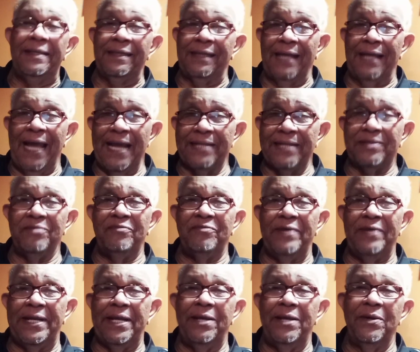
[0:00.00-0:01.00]
Like the
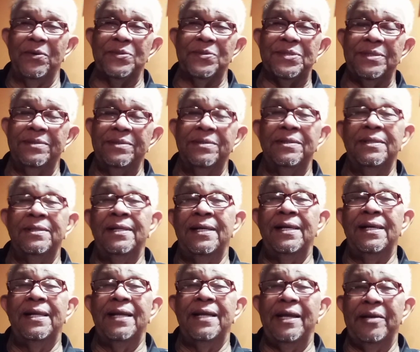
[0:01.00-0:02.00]
videos,
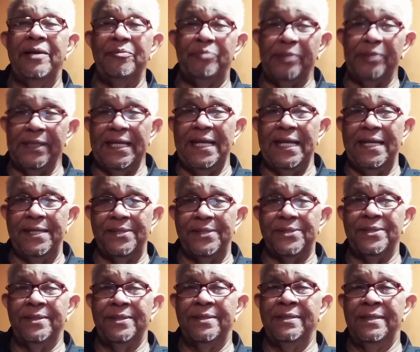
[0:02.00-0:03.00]
and
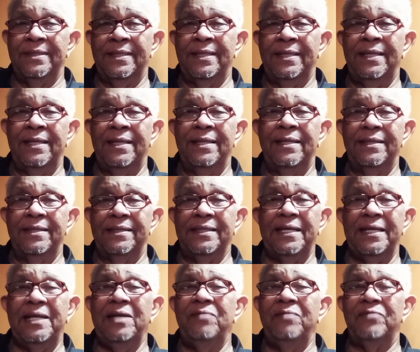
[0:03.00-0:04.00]
please
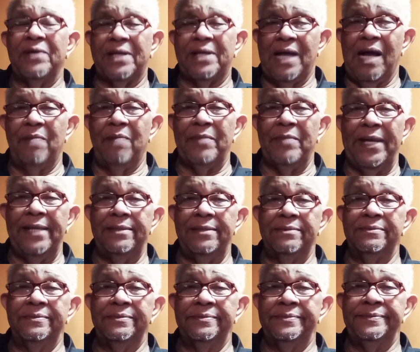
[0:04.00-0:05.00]
leave a comment,
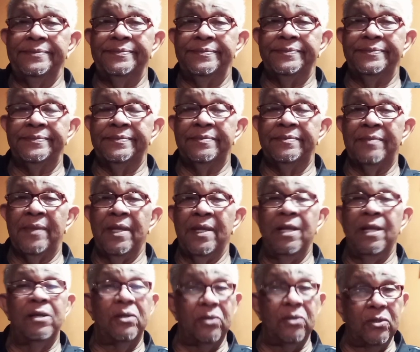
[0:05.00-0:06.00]

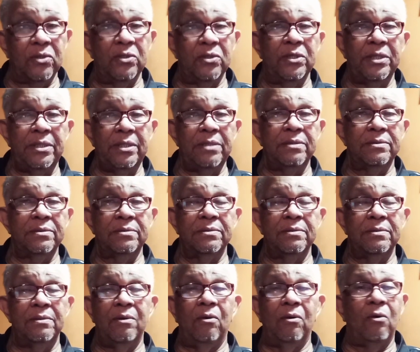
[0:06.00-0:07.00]
good
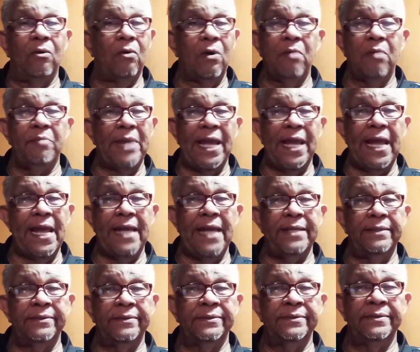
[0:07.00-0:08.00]
or
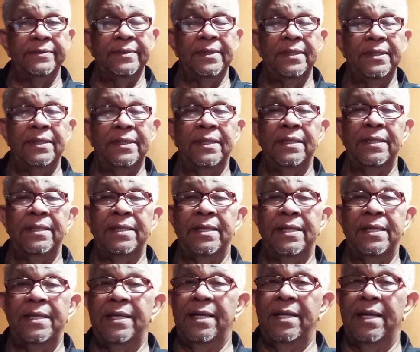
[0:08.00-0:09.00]
bad.
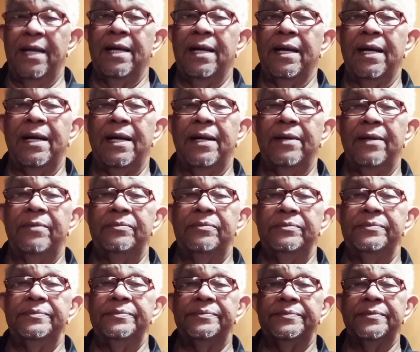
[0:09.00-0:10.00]

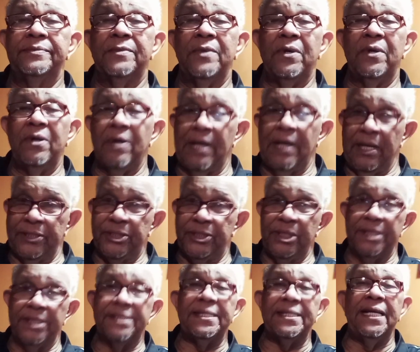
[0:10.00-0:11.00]
I
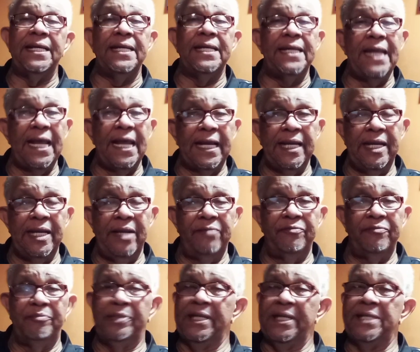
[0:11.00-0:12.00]
should say
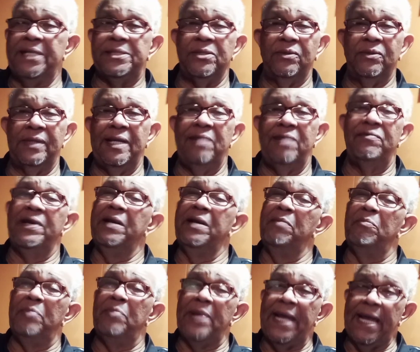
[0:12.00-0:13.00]
negative. Please don't leave
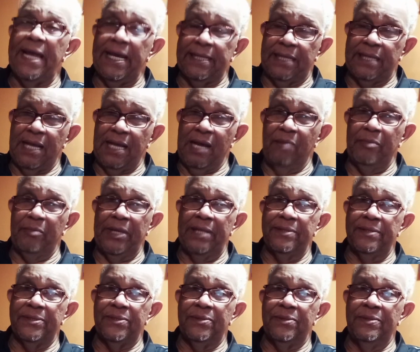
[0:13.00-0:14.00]
any bad
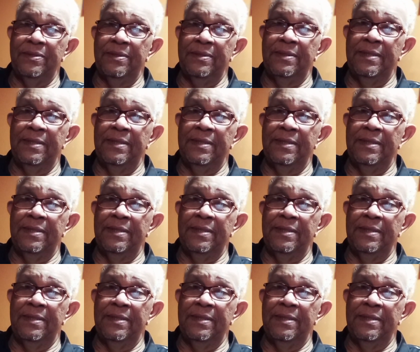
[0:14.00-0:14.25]
comments.